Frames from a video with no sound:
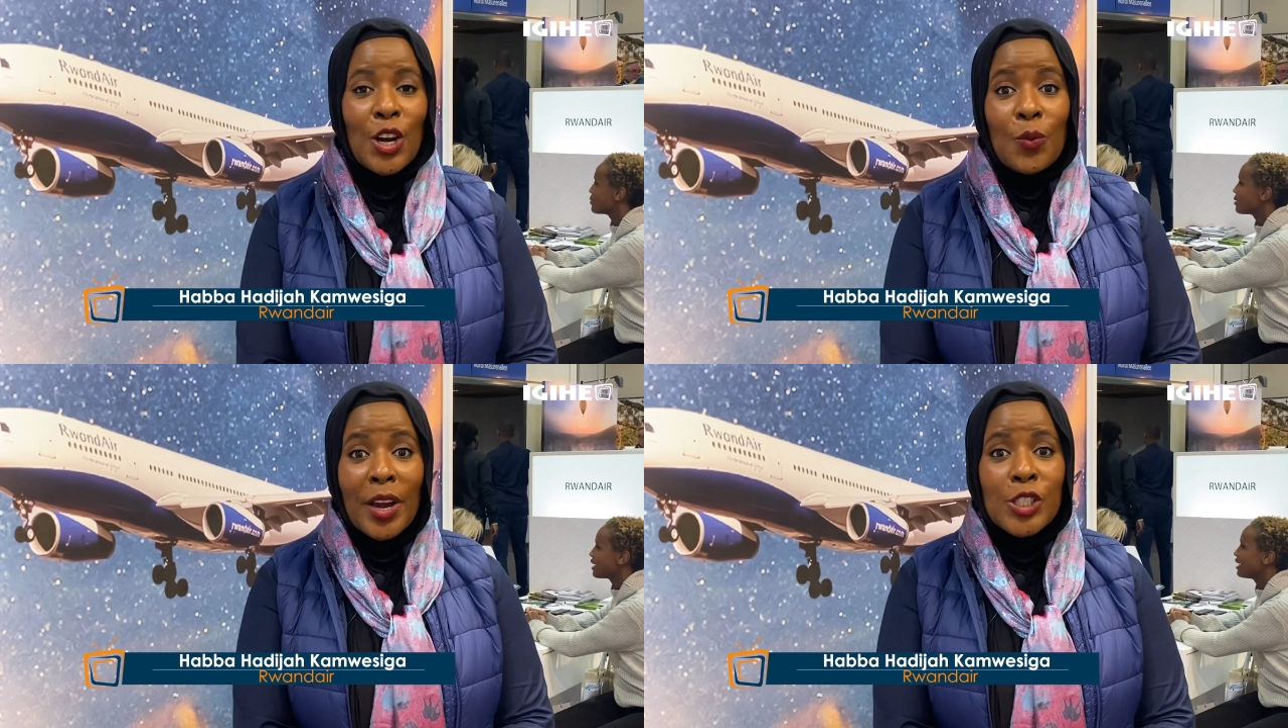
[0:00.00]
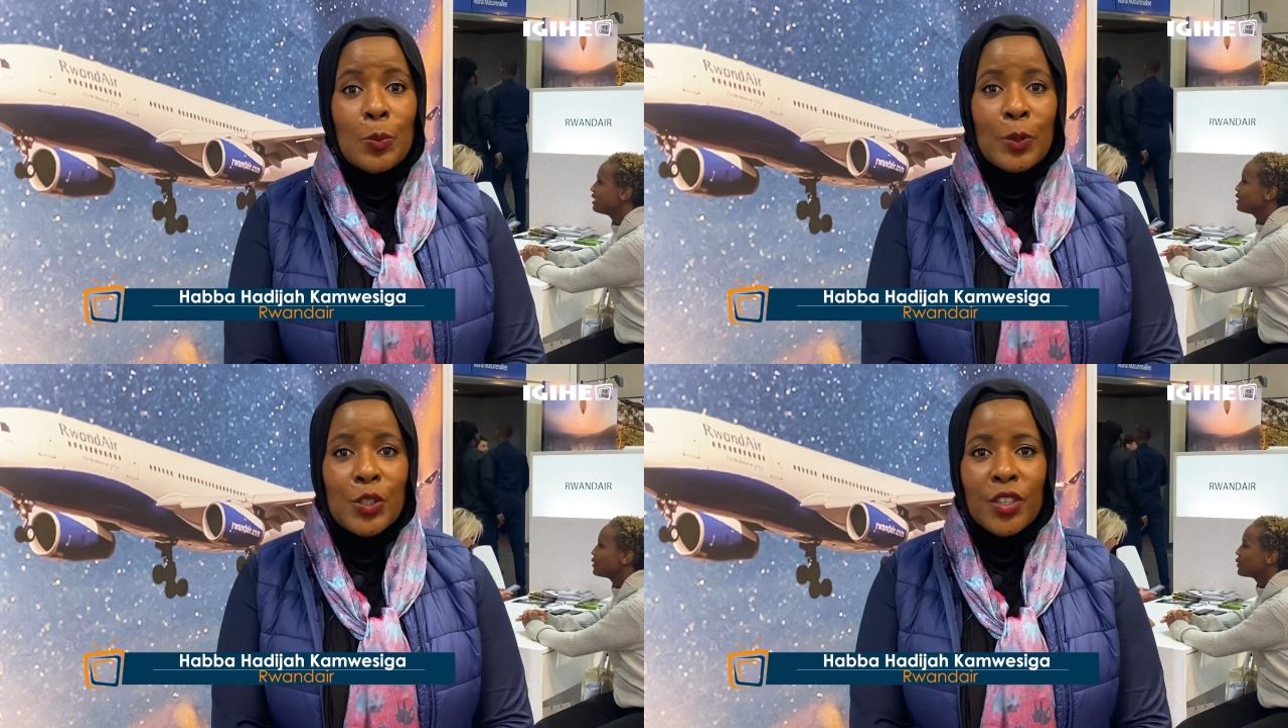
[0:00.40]
great
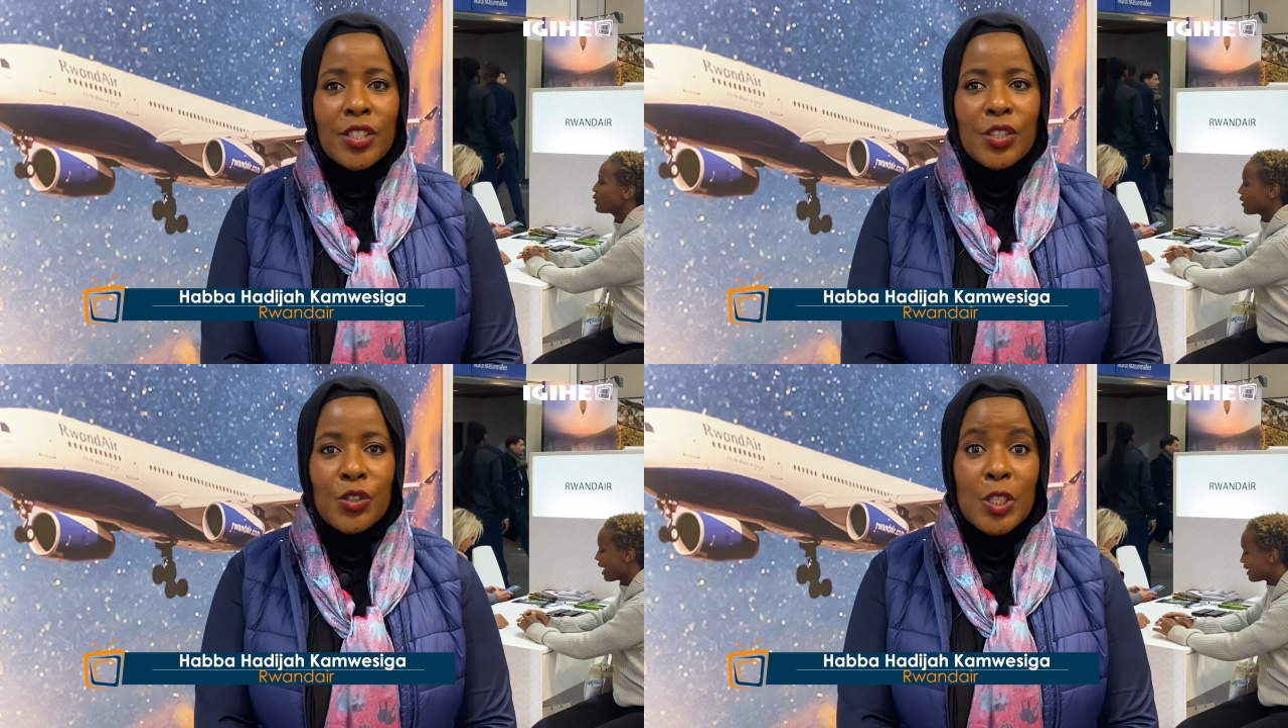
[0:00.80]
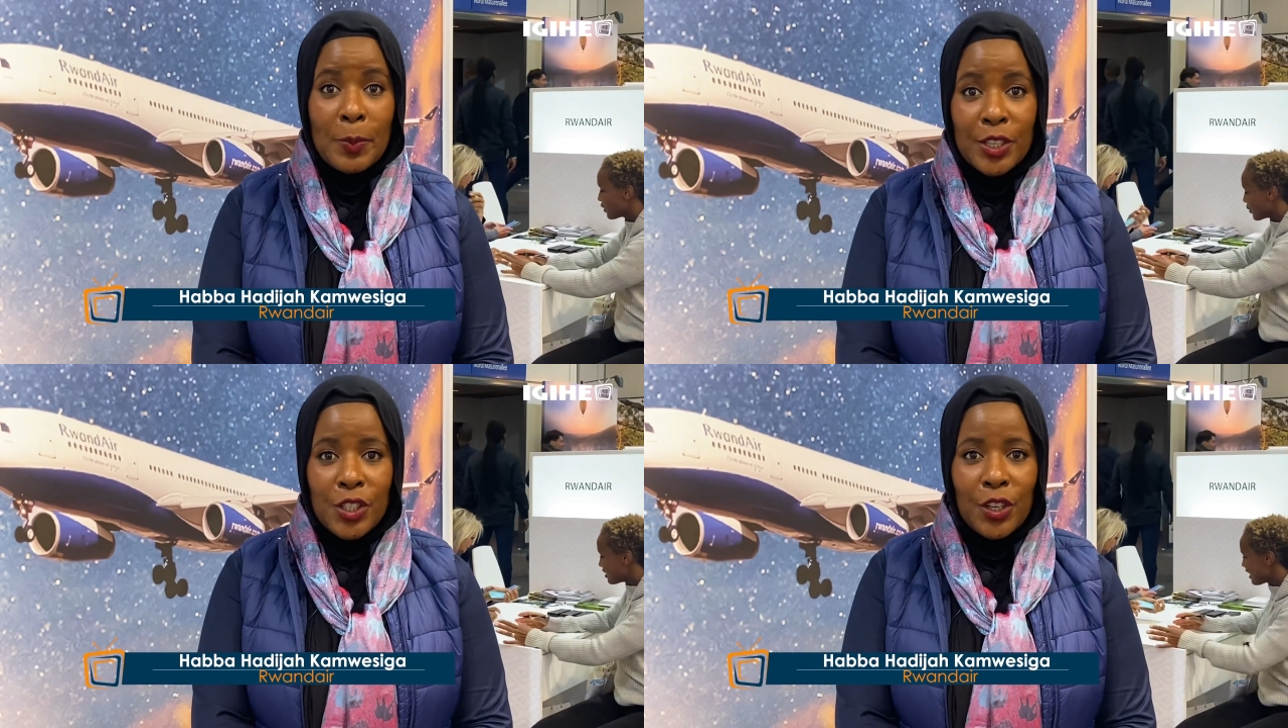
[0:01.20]
opportunity to
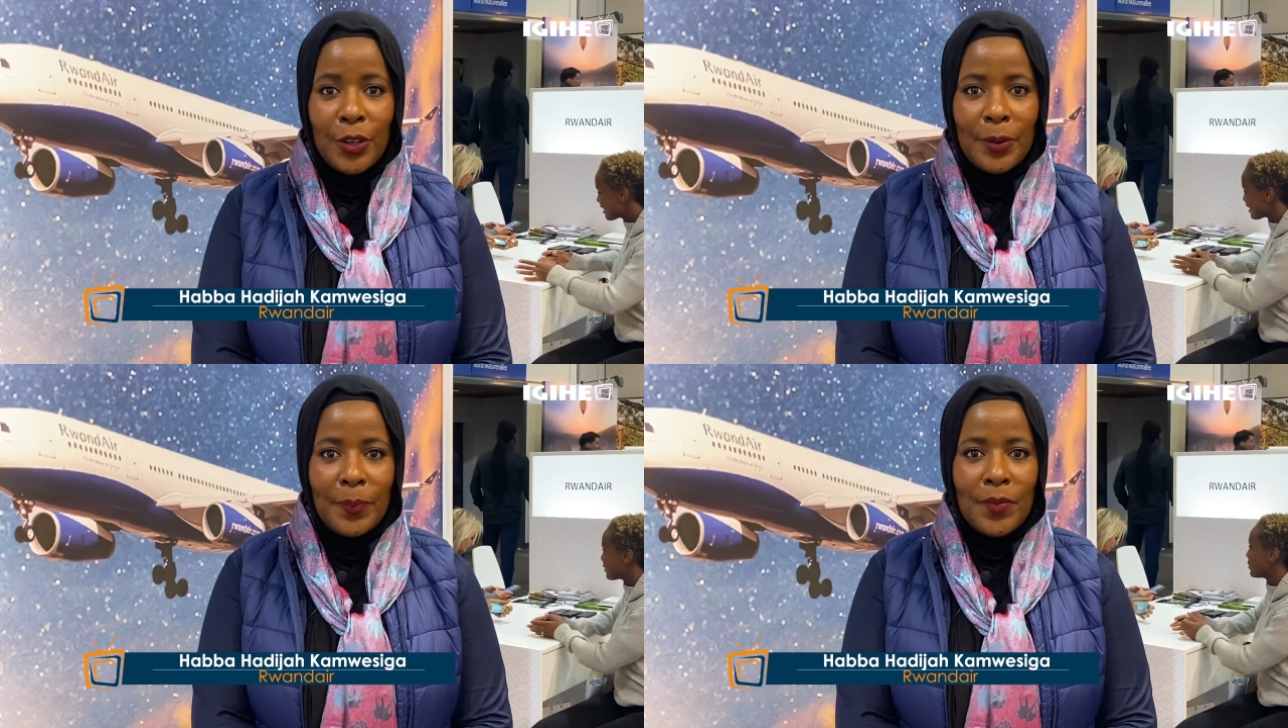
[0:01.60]
speak to you.